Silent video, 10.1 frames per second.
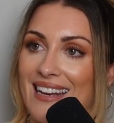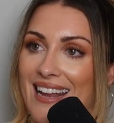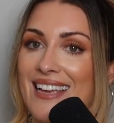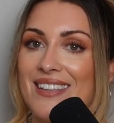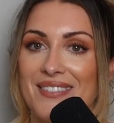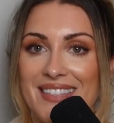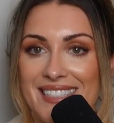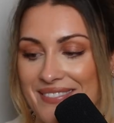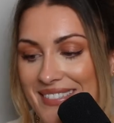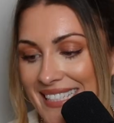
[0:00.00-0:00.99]
and I know
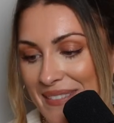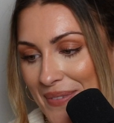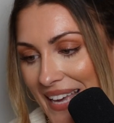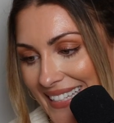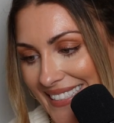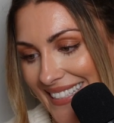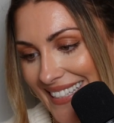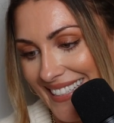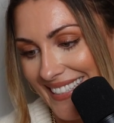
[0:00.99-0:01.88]
there's a reason behind it.